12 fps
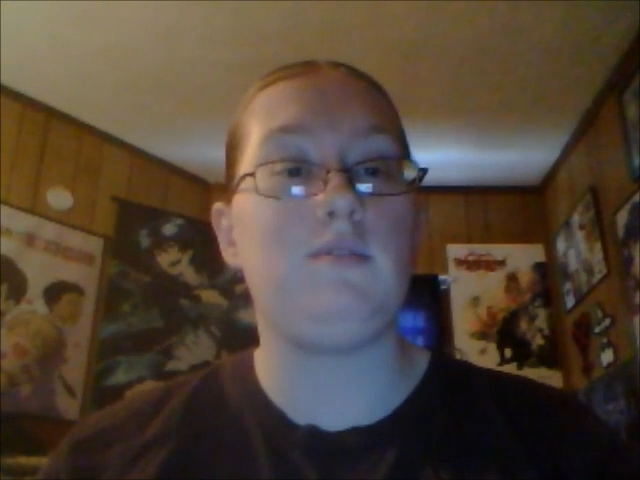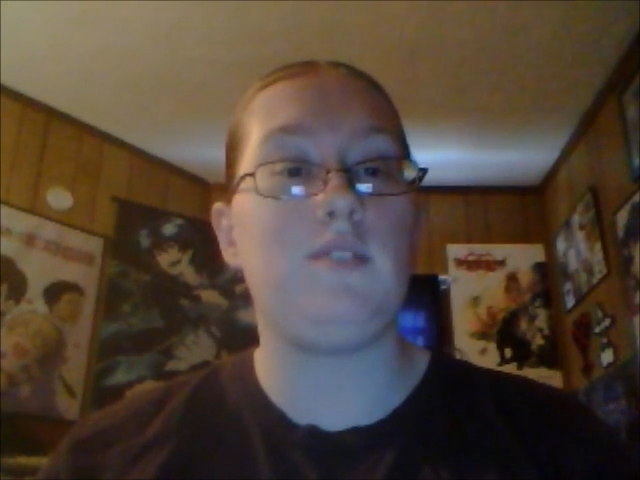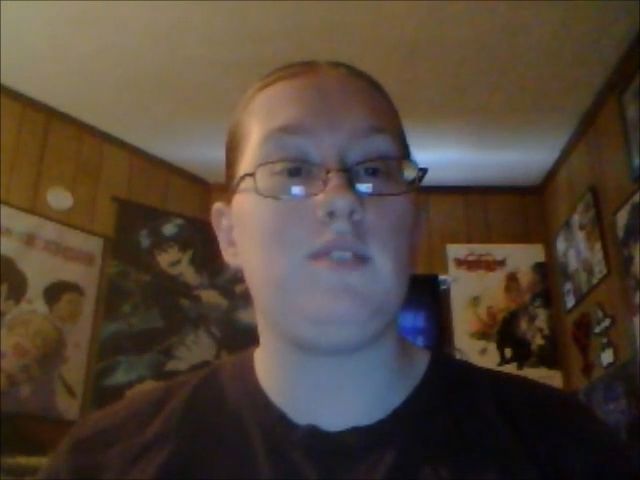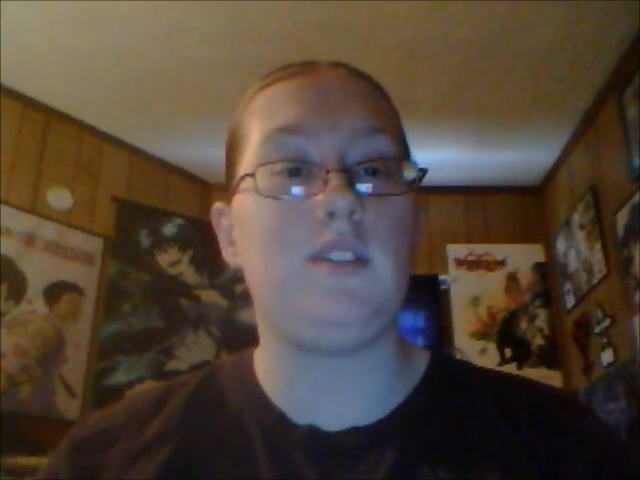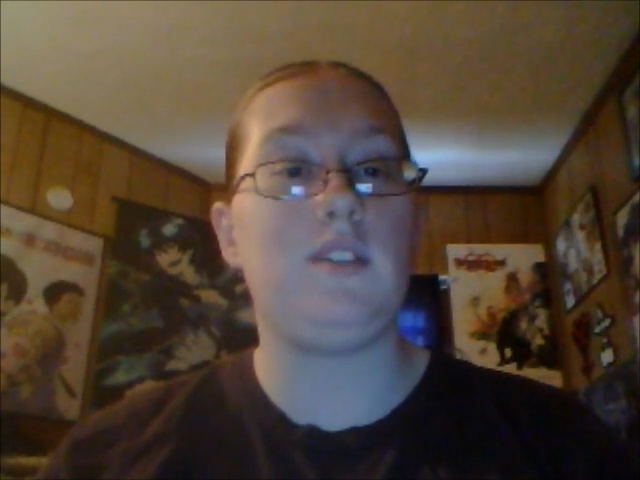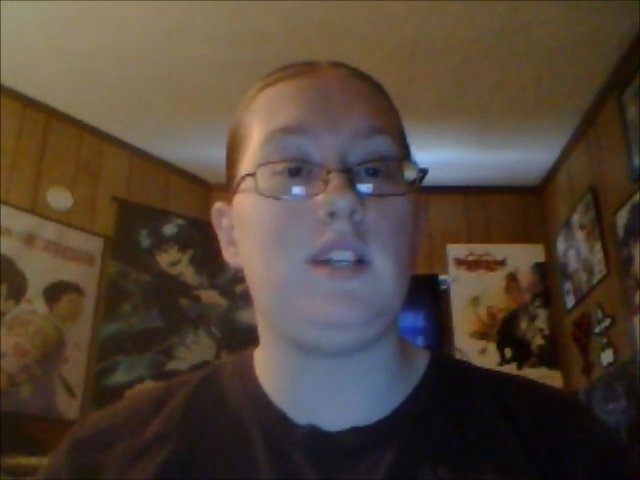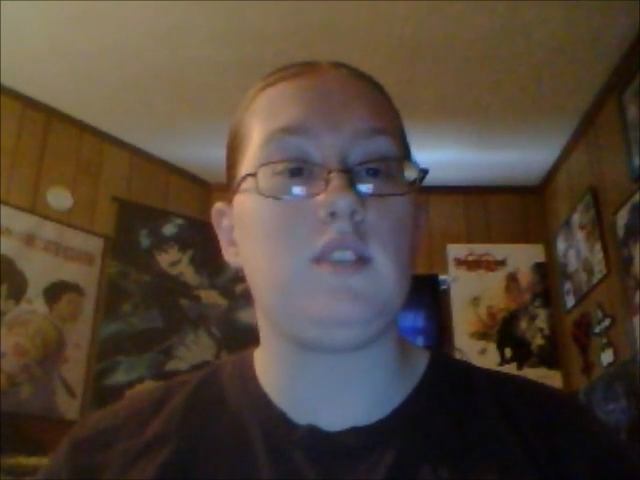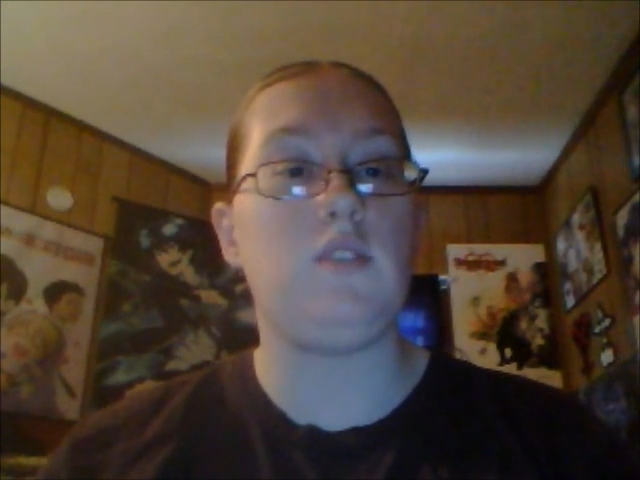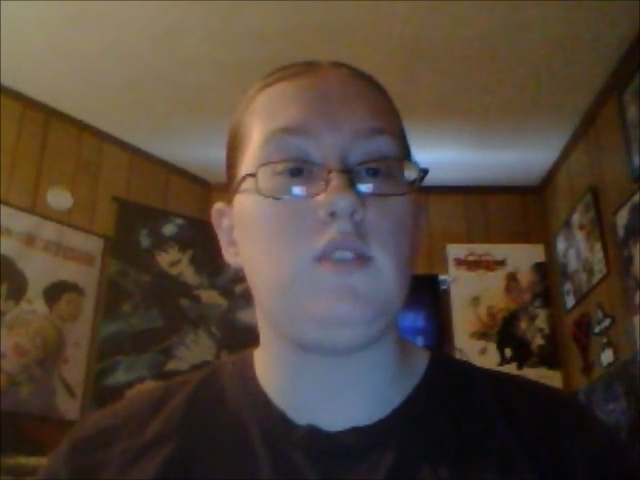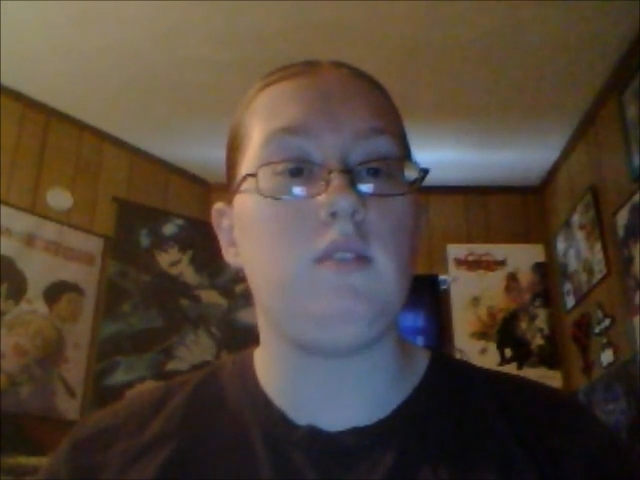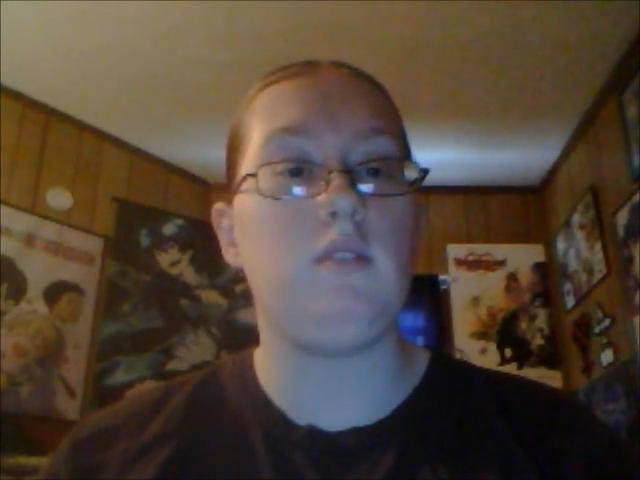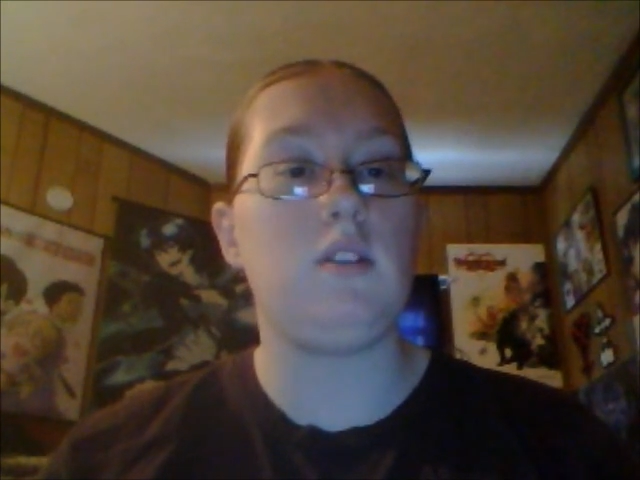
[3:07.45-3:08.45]
for the next
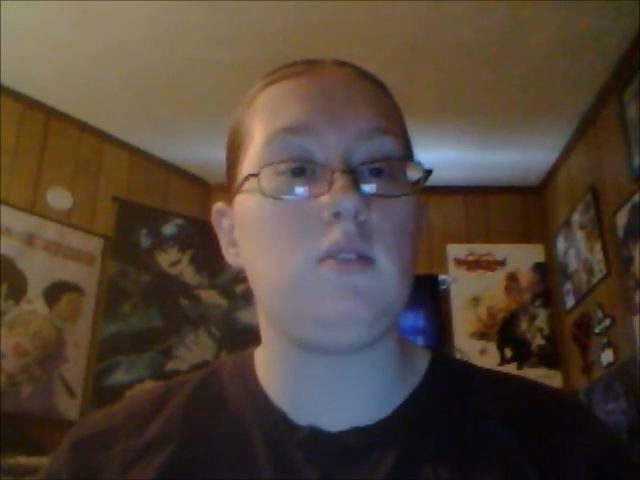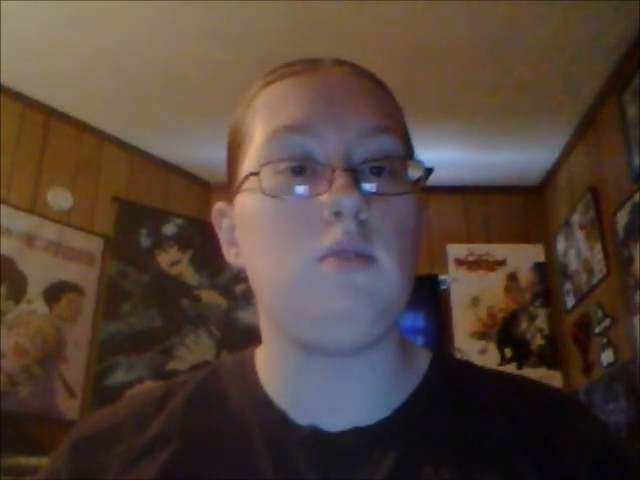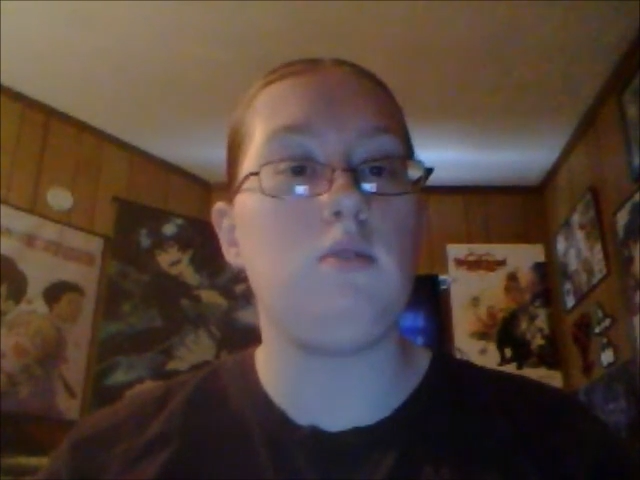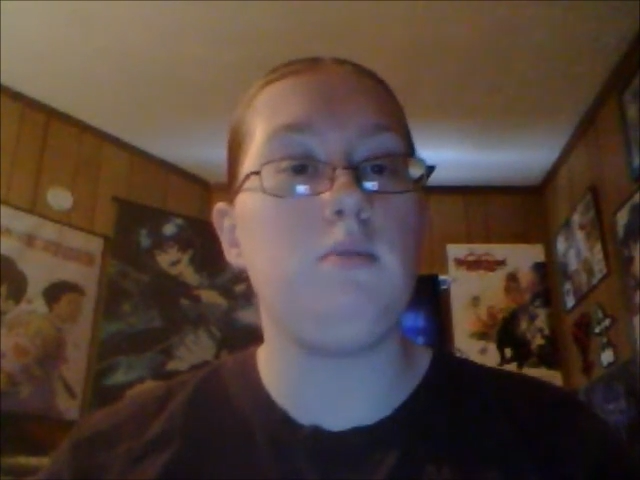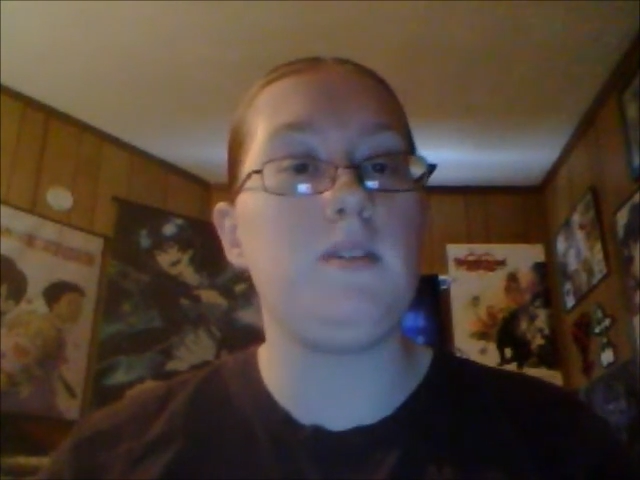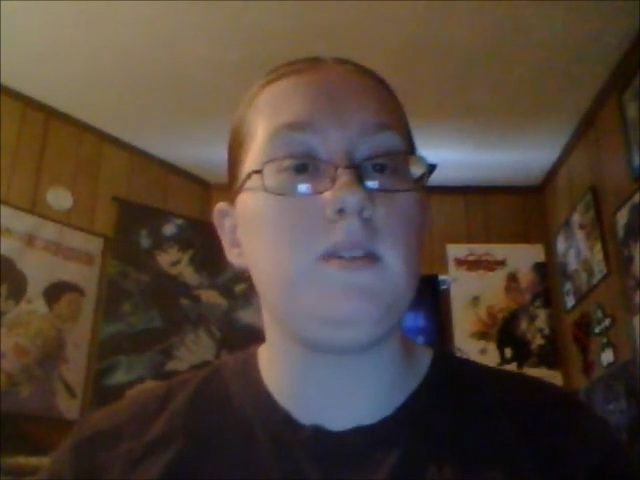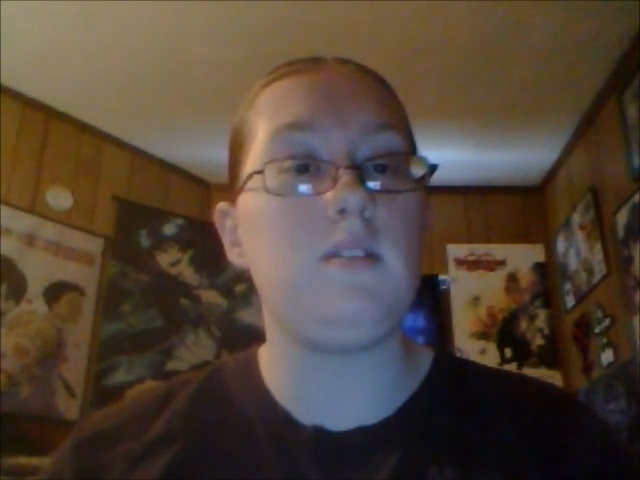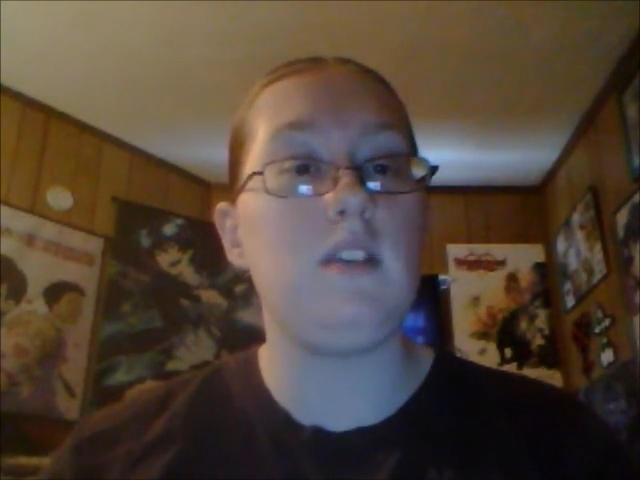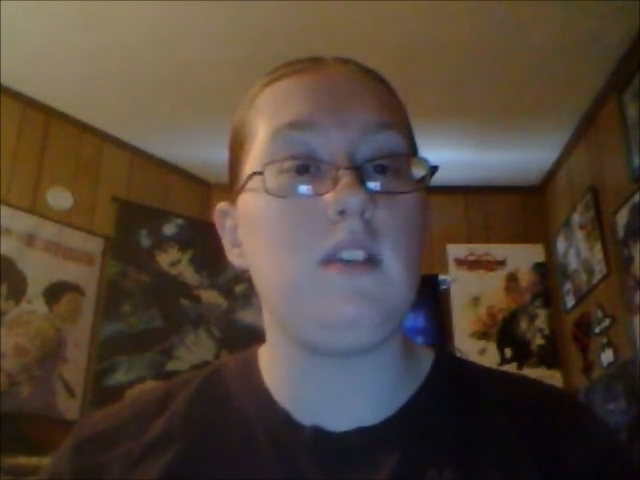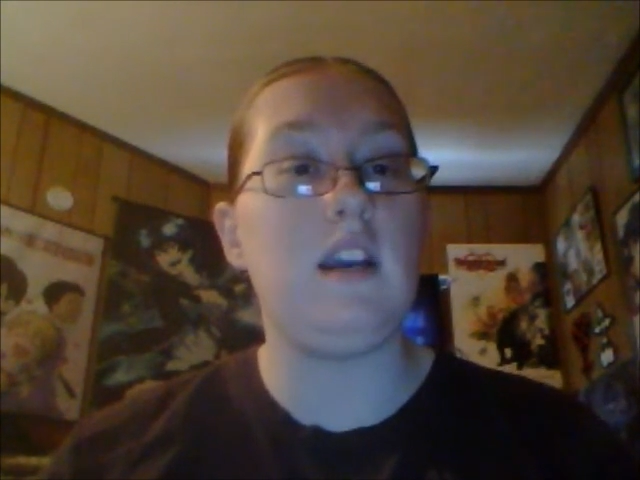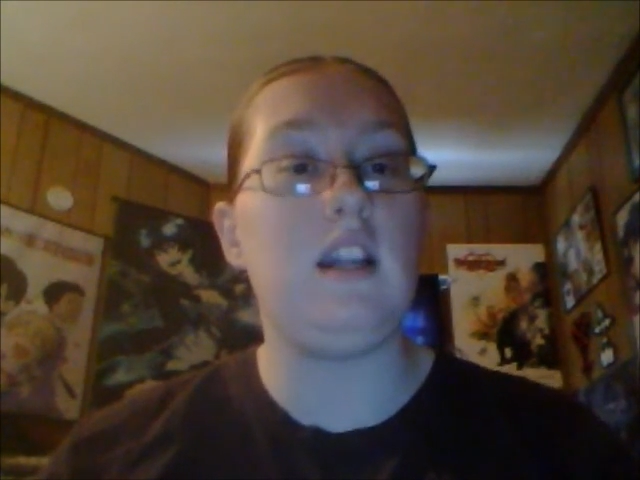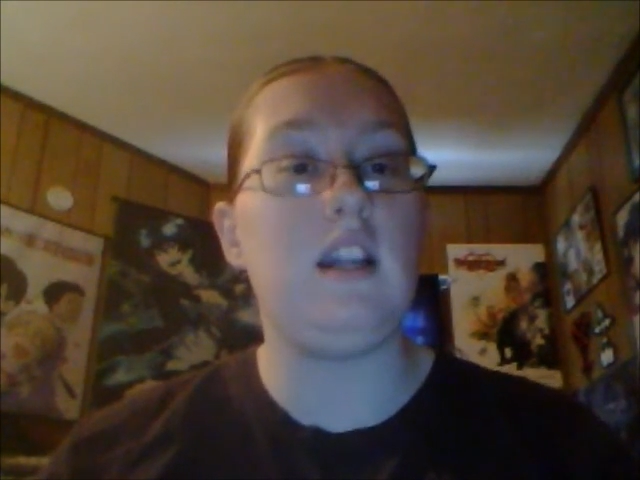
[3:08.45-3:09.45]
few weeks, you will be seeing a